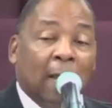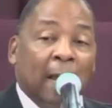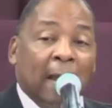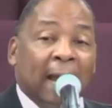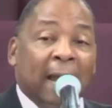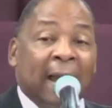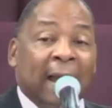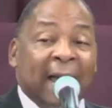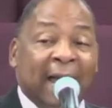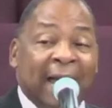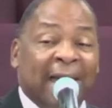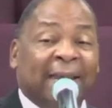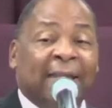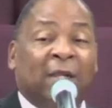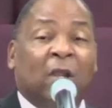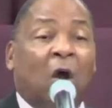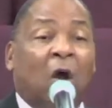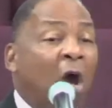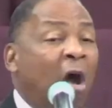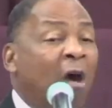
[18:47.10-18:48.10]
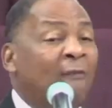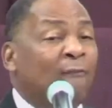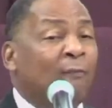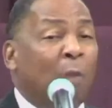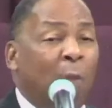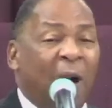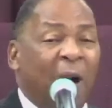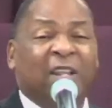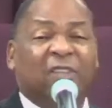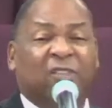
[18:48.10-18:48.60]
I had an off
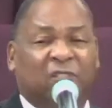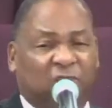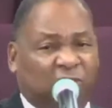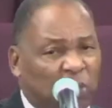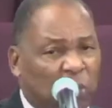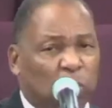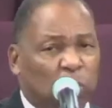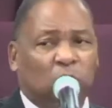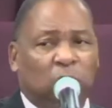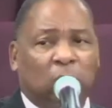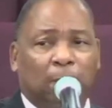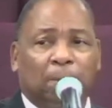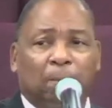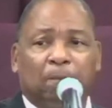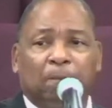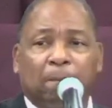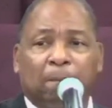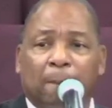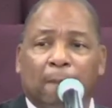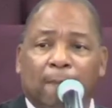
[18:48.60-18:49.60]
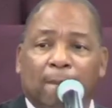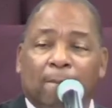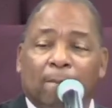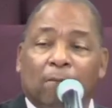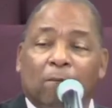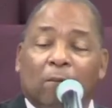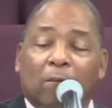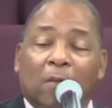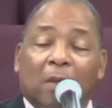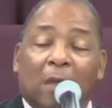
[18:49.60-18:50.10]
white suit.
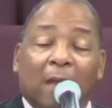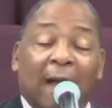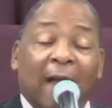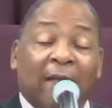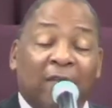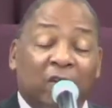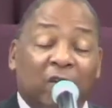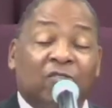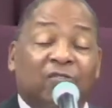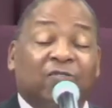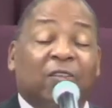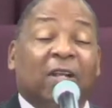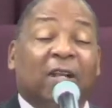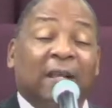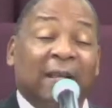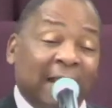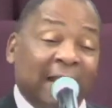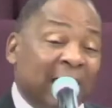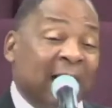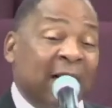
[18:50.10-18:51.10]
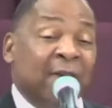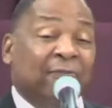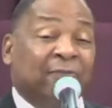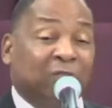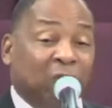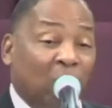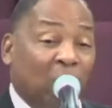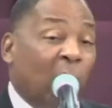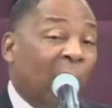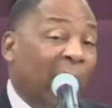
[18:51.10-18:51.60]
I used to love
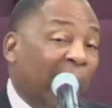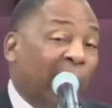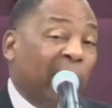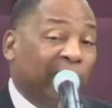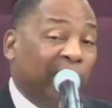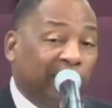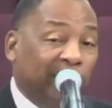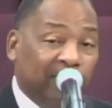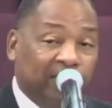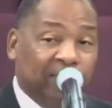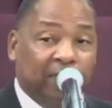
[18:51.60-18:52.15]
to wear it.